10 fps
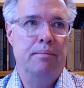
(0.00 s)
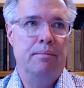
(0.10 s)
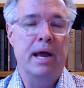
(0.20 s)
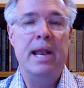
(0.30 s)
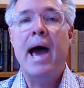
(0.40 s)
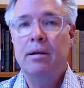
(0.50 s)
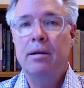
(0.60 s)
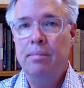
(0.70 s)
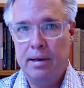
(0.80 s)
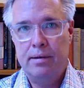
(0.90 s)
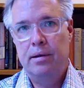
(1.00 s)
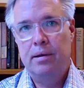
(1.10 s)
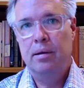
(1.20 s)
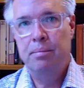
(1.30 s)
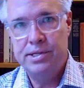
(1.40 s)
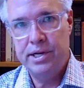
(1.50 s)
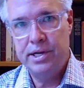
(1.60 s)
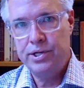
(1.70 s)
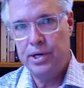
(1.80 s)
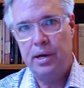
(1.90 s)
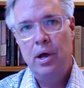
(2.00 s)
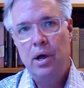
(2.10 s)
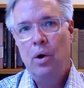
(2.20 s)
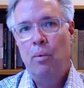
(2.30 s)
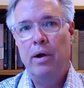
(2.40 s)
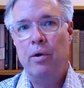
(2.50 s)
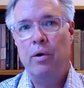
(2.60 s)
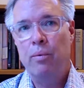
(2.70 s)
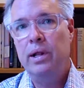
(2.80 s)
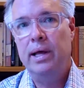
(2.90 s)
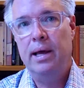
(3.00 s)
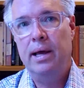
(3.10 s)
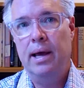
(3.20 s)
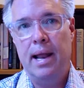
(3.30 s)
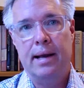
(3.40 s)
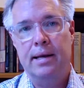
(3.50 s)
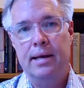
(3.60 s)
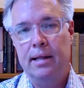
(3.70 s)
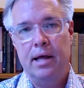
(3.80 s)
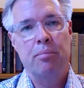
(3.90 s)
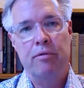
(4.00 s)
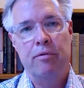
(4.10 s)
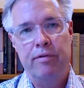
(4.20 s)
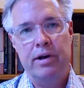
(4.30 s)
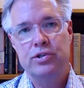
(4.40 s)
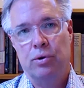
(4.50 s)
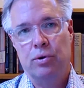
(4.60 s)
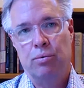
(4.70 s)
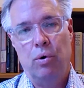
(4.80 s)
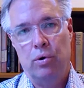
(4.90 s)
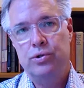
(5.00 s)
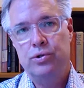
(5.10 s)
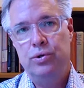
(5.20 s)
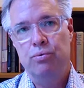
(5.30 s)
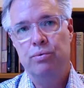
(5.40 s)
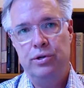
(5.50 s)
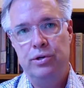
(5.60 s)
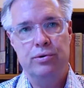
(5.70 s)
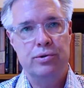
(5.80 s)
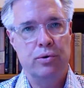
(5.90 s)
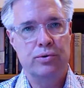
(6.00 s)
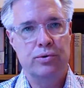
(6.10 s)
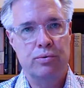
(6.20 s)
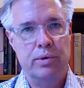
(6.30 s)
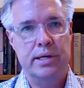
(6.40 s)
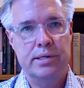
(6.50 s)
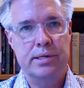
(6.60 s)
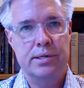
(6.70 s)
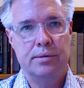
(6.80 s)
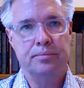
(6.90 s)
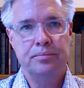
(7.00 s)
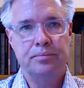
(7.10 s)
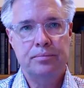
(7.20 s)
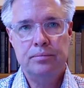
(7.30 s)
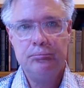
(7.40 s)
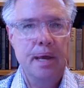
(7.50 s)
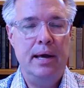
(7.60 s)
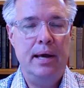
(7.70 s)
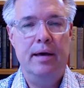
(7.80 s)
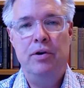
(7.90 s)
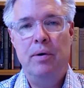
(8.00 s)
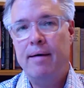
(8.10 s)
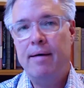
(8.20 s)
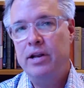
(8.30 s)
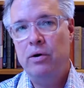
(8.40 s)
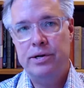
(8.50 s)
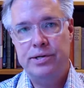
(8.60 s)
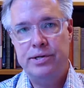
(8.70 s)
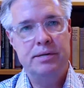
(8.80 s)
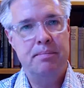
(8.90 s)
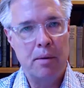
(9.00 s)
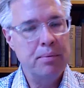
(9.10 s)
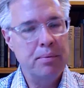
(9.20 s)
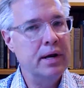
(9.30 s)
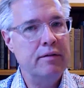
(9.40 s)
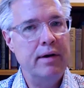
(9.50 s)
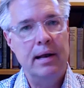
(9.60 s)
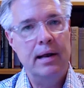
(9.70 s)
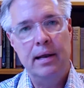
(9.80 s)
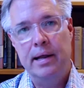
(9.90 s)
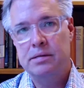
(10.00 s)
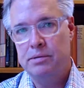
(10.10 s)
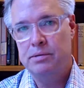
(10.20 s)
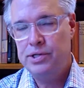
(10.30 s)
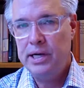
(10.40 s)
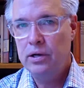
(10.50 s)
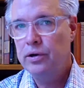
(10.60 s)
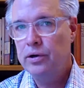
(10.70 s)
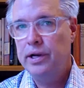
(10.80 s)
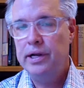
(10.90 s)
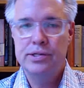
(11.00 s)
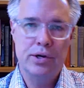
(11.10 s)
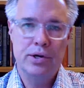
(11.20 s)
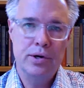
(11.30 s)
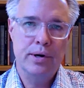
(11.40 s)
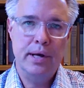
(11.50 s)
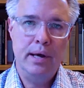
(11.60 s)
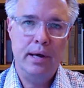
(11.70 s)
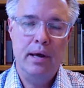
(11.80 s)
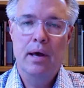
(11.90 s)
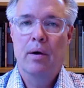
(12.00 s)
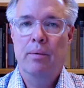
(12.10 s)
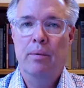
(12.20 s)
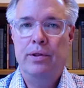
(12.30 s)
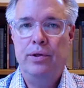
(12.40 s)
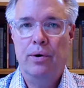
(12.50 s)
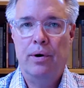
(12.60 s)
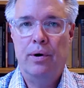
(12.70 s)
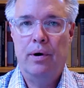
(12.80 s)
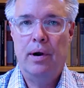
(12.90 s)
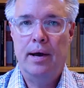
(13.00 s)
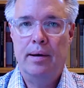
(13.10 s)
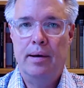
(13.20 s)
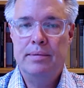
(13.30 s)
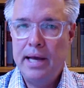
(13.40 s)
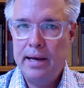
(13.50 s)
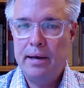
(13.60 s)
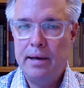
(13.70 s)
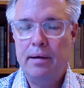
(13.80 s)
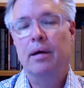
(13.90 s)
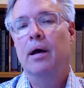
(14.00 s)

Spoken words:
enactment position where they're really enacting their professional role to reduce those risks. If you have any questions about predictive analytics, machine learning, security with your data,